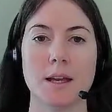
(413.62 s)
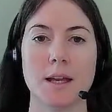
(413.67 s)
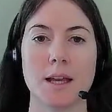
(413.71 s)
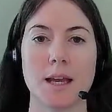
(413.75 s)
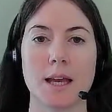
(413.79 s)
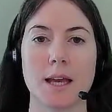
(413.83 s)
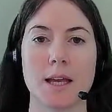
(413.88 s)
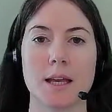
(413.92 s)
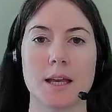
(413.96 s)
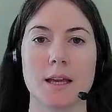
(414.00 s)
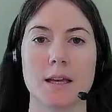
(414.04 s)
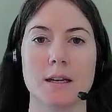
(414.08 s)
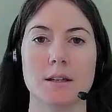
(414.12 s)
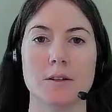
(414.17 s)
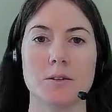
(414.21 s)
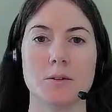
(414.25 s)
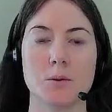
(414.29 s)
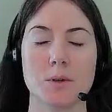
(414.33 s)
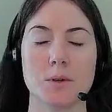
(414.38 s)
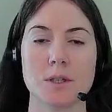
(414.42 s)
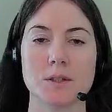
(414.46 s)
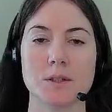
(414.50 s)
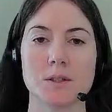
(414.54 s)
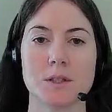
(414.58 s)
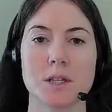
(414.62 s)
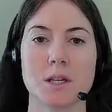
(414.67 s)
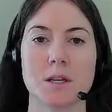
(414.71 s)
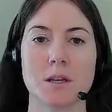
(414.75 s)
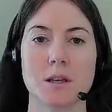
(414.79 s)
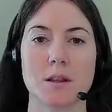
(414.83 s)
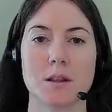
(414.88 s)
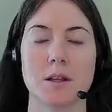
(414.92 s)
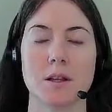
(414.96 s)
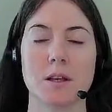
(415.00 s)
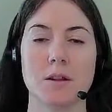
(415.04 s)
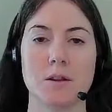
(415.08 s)
And you can
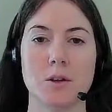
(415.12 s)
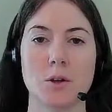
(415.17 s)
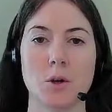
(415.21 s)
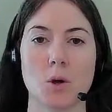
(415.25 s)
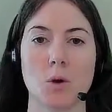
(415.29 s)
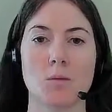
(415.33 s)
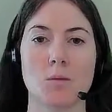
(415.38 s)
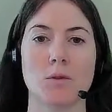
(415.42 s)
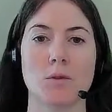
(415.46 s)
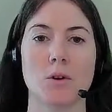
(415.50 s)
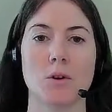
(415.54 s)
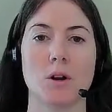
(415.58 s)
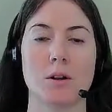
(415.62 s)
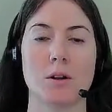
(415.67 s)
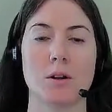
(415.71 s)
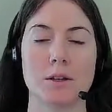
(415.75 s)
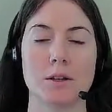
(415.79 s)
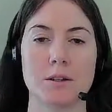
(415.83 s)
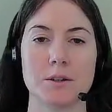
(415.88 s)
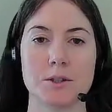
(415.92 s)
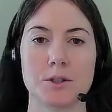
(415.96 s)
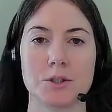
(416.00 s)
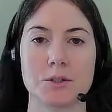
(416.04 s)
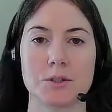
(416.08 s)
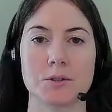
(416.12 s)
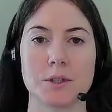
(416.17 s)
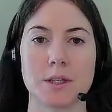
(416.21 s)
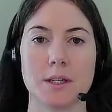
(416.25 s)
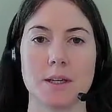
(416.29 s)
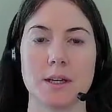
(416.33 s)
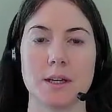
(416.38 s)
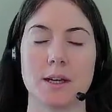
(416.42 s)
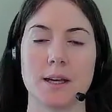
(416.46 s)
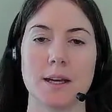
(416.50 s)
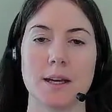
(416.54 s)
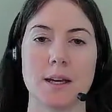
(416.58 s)
see in the overall
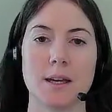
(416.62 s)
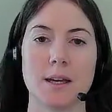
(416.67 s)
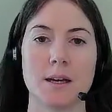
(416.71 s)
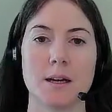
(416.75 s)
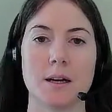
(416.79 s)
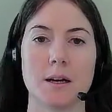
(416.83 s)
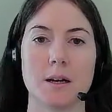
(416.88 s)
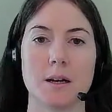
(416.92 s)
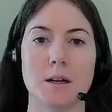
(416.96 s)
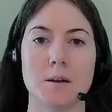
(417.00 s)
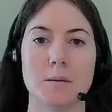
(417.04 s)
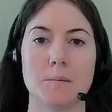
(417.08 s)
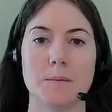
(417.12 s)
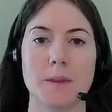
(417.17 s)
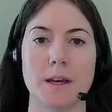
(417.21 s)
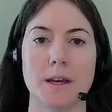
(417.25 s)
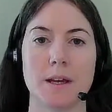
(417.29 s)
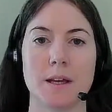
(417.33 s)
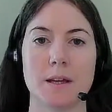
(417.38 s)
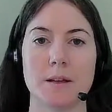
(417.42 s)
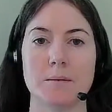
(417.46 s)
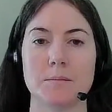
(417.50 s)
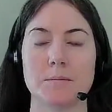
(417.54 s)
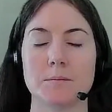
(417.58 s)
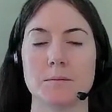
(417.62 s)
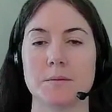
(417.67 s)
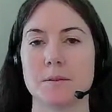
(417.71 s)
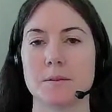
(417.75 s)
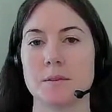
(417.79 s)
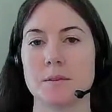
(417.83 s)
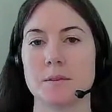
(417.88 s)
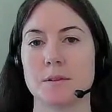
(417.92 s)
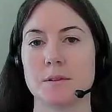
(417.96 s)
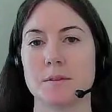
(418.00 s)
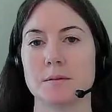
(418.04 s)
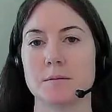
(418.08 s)
industry that
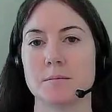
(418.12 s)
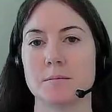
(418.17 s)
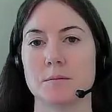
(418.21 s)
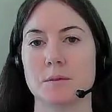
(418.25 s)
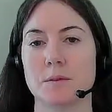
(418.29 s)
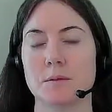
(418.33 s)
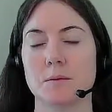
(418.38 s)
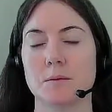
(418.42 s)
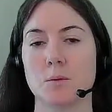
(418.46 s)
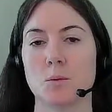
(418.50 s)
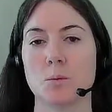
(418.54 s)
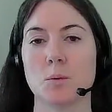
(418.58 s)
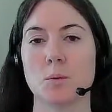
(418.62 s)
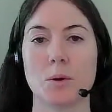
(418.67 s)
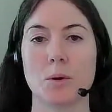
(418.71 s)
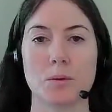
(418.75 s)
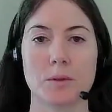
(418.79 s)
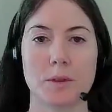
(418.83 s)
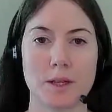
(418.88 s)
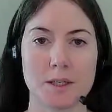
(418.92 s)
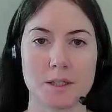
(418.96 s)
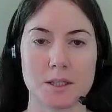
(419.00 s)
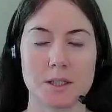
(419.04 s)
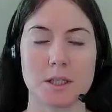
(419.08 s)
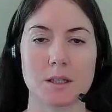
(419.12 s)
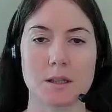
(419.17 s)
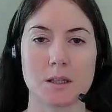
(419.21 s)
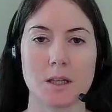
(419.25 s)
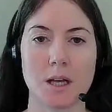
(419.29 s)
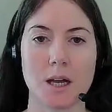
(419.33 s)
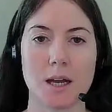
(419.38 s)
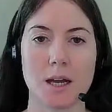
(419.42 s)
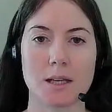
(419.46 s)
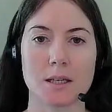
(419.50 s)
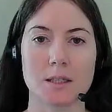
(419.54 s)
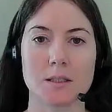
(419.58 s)
the growth has
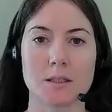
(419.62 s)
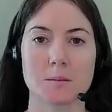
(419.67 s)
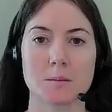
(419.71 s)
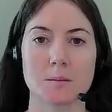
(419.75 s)
declined,